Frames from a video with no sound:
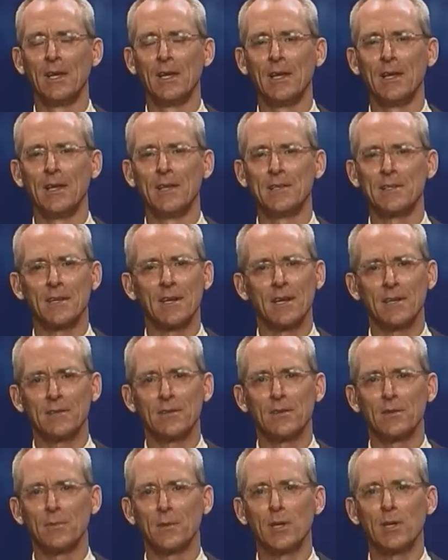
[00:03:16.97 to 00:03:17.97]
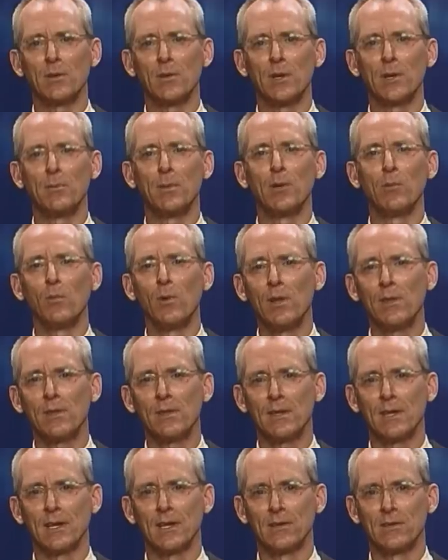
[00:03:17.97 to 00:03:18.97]
I told them, you know, it'd be one
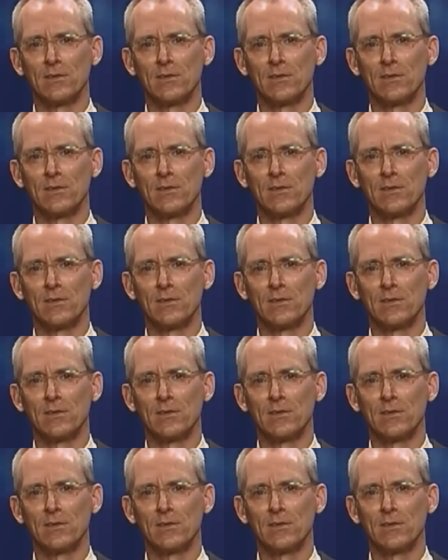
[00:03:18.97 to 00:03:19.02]
thing